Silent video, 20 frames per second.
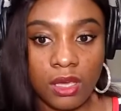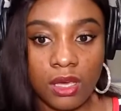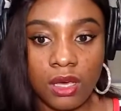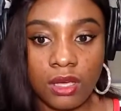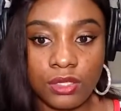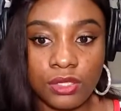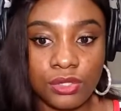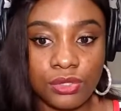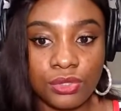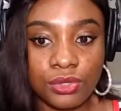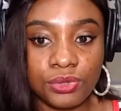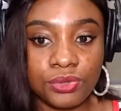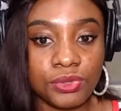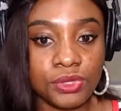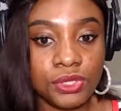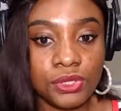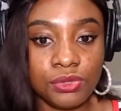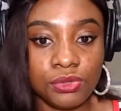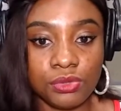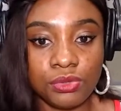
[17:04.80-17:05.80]
a story
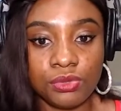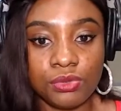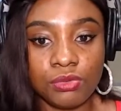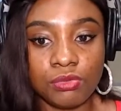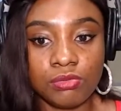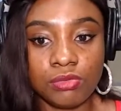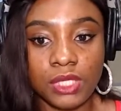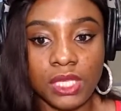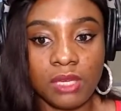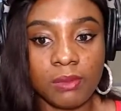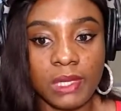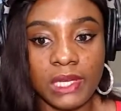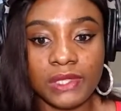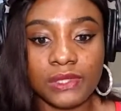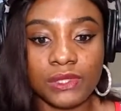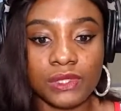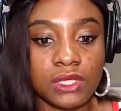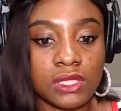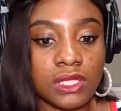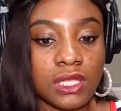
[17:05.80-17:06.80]
you came
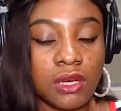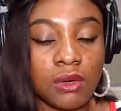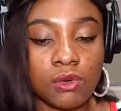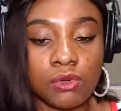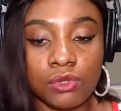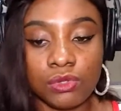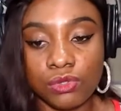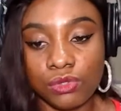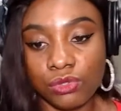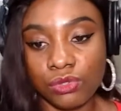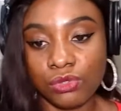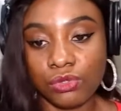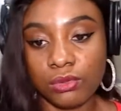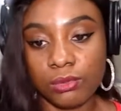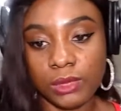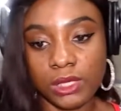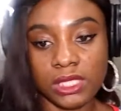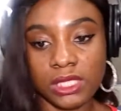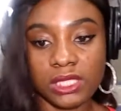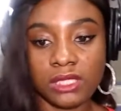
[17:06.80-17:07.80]
across now on social
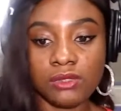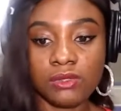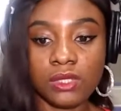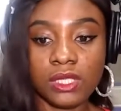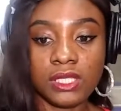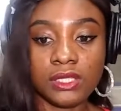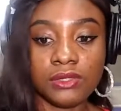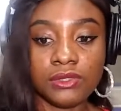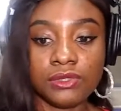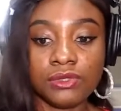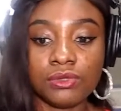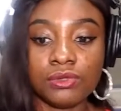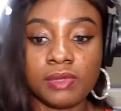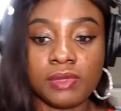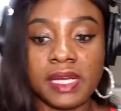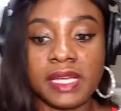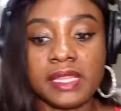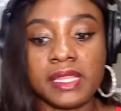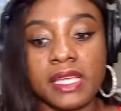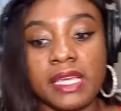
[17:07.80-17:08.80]
media. Do let us know
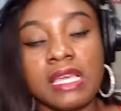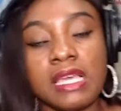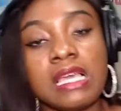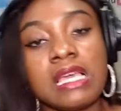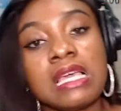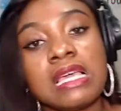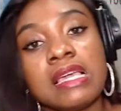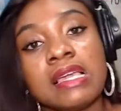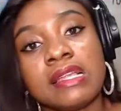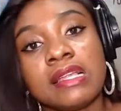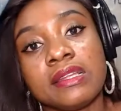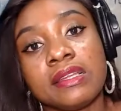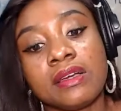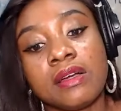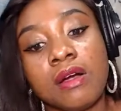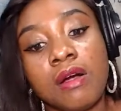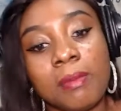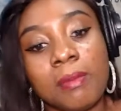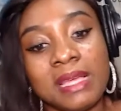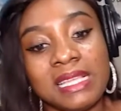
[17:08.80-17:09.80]
right there in the
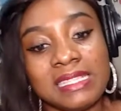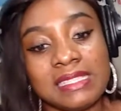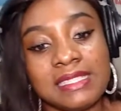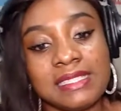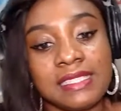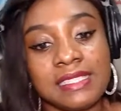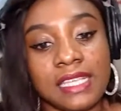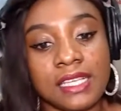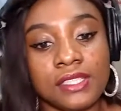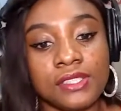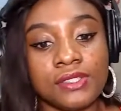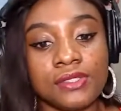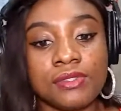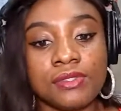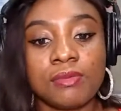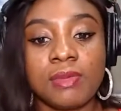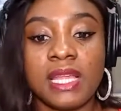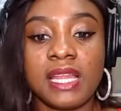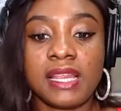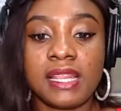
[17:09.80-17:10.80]
comments section. So
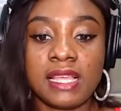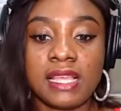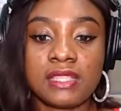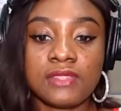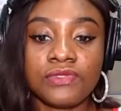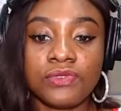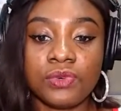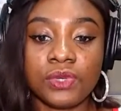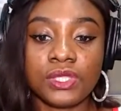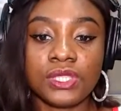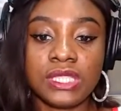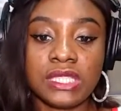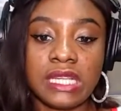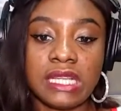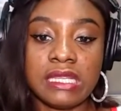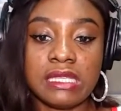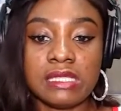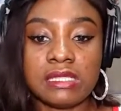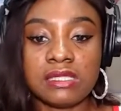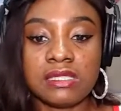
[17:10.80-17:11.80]
many thanks for watching
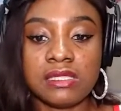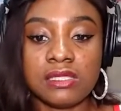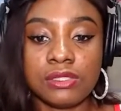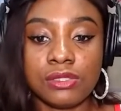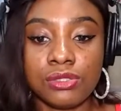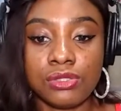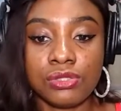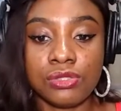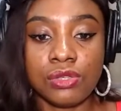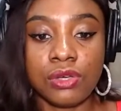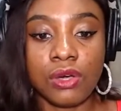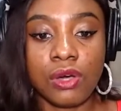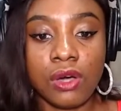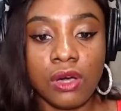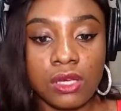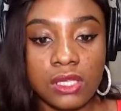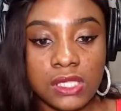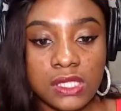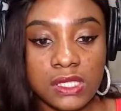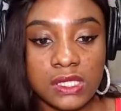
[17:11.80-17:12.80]
and listening to
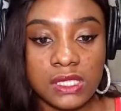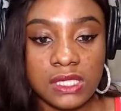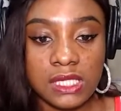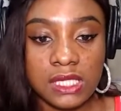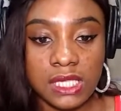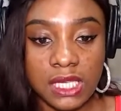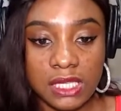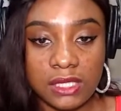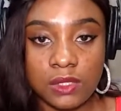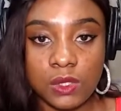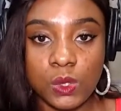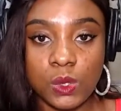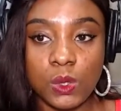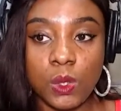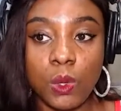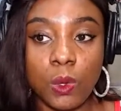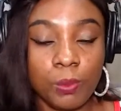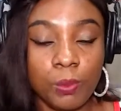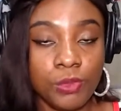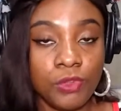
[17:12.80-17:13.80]
us. Yes,
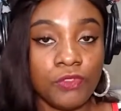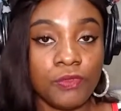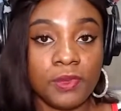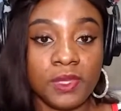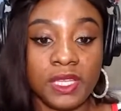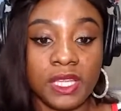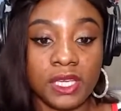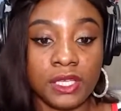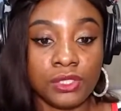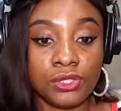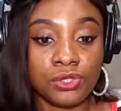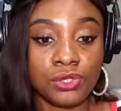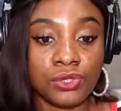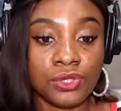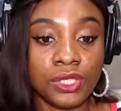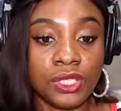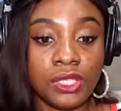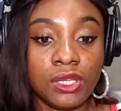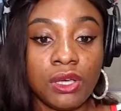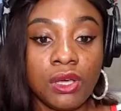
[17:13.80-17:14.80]
hope you've been
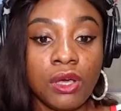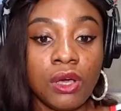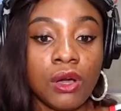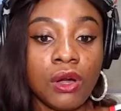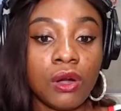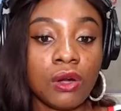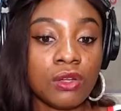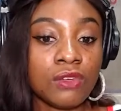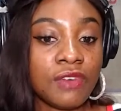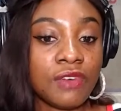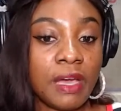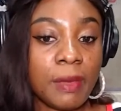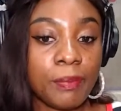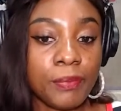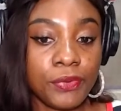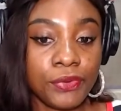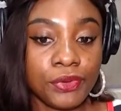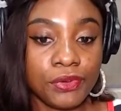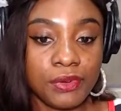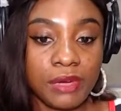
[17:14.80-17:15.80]
enjoying all of our
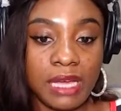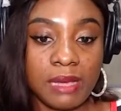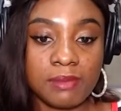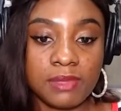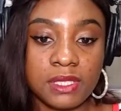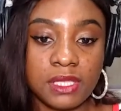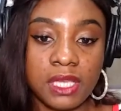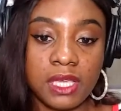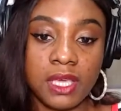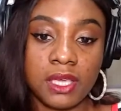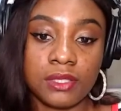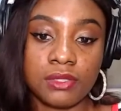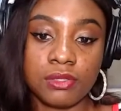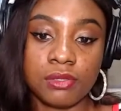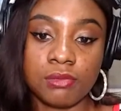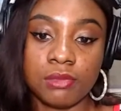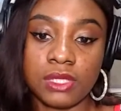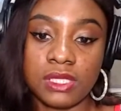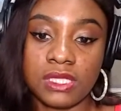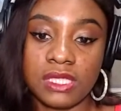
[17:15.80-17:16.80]
programs. In case
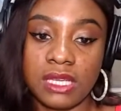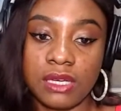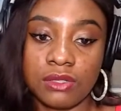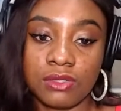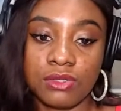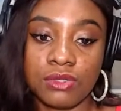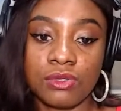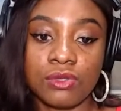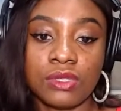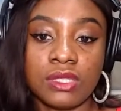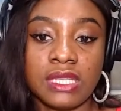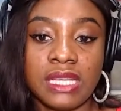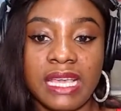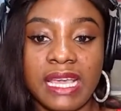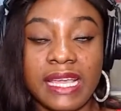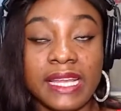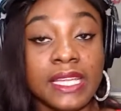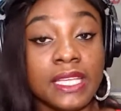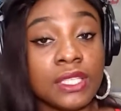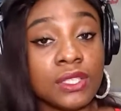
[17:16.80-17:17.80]
you missed out on
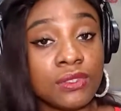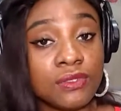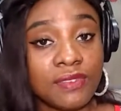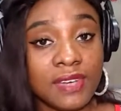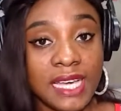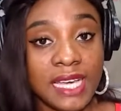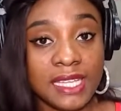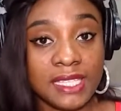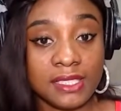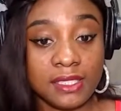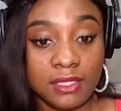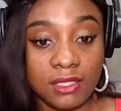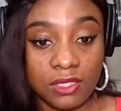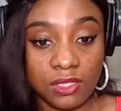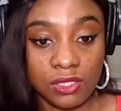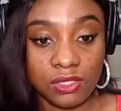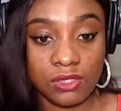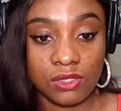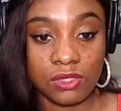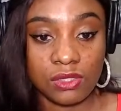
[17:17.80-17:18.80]
any of our
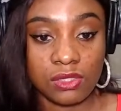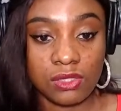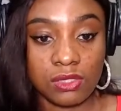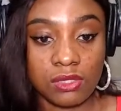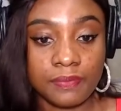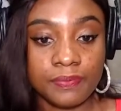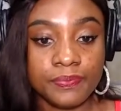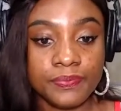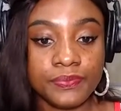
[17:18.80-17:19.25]
editions,